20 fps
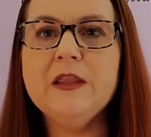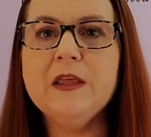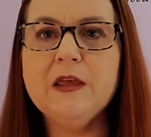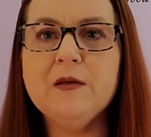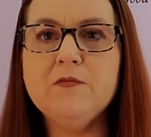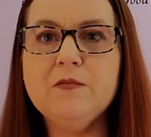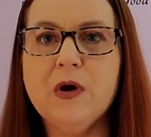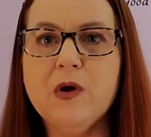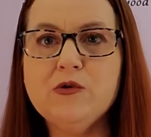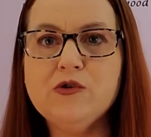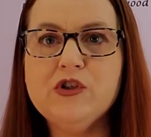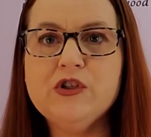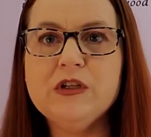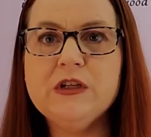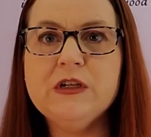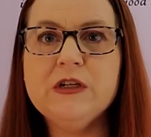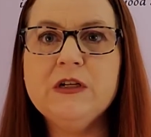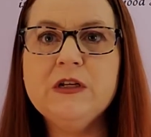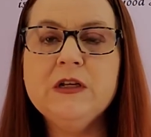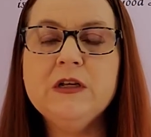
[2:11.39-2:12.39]
in
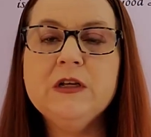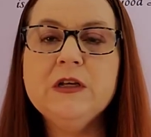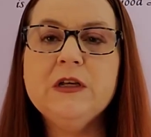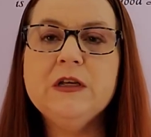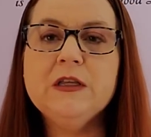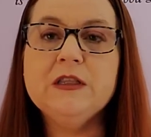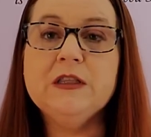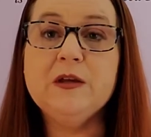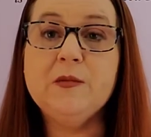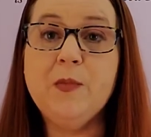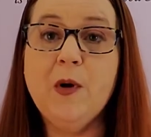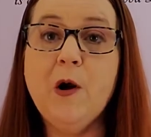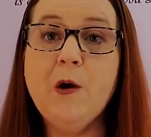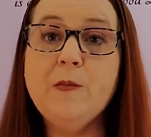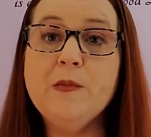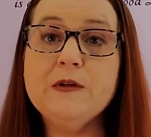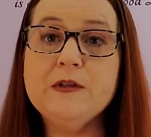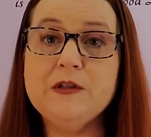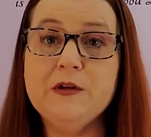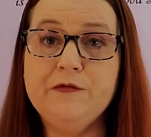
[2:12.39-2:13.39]
motion the
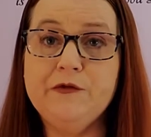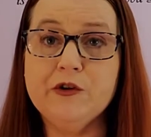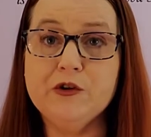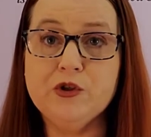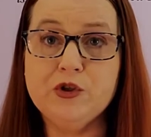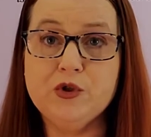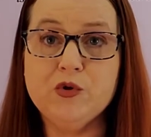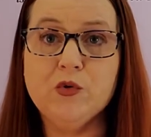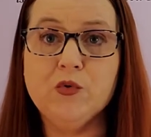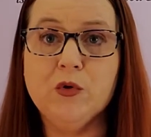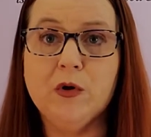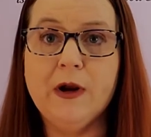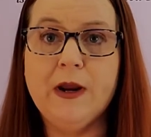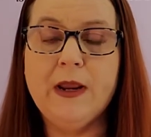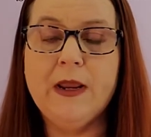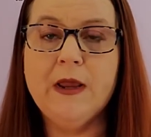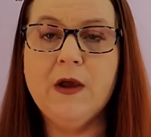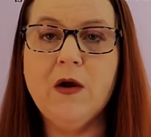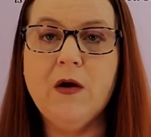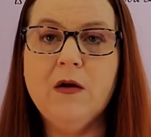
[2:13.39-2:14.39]
purpose of your story.